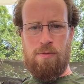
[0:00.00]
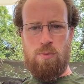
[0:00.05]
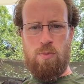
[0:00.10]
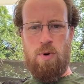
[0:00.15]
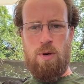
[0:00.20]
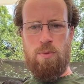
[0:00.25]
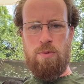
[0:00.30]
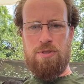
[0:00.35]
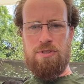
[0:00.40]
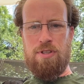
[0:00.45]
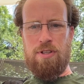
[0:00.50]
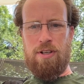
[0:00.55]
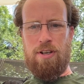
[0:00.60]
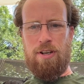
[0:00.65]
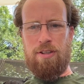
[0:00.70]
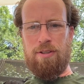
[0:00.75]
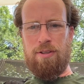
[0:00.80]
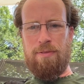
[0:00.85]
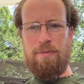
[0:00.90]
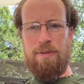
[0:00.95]
What was the
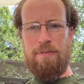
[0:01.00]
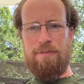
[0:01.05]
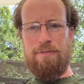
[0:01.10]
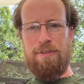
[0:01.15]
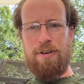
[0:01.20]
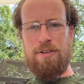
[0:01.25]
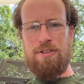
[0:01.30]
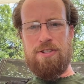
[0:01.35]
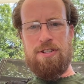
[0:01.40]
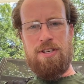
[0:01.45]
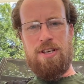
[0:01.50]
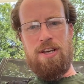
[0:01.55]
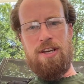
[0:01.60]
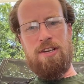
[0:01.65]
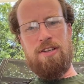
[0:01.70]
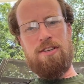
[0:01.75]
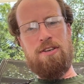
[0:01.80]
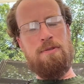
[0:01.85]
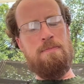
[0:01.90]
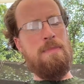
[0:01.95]
color of the first
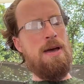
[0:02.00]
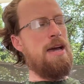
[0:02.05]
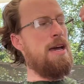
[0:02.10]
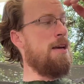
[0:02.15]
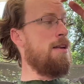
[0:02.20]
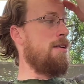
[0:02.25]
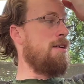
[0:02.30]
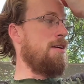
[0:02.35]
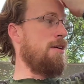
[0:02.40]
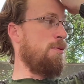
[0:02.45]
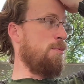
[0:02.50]
ink you made?